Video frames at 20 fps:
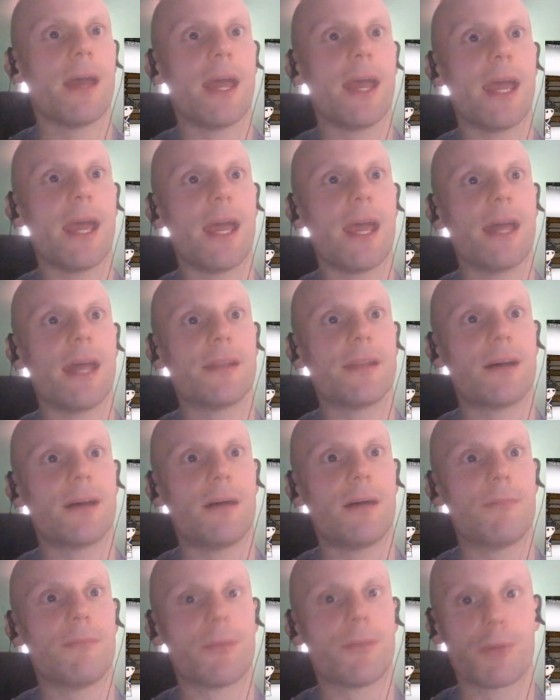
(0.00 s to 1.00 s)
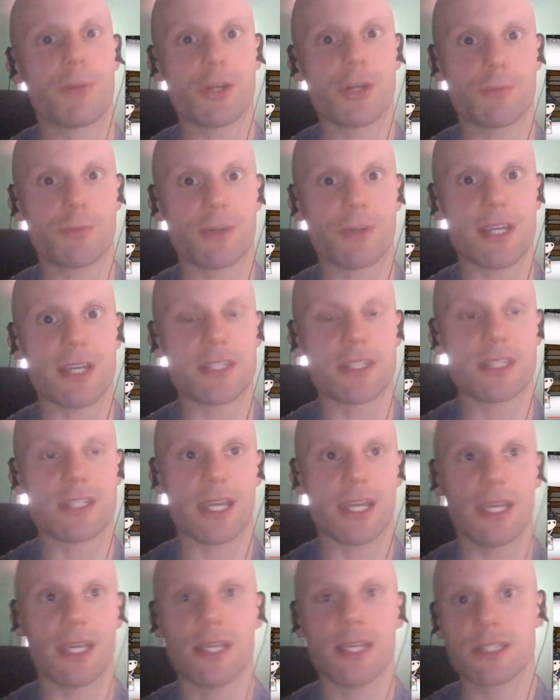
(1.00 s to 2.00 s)
And the British protested,
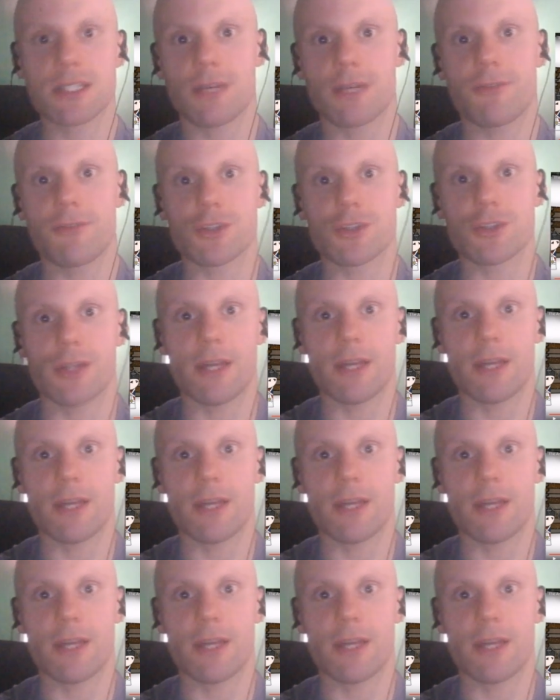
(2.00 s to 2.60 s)
saying he is an official